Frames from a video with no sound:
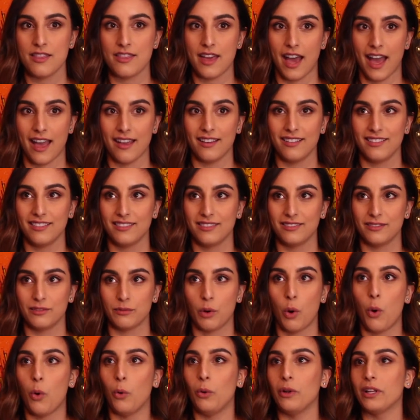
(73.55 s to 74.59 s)
that
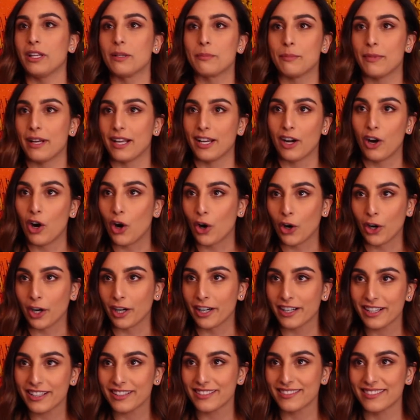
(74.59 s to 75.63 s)
hole in my
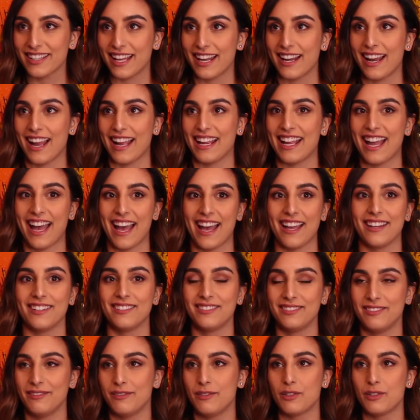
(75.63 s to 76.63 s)
heart that I had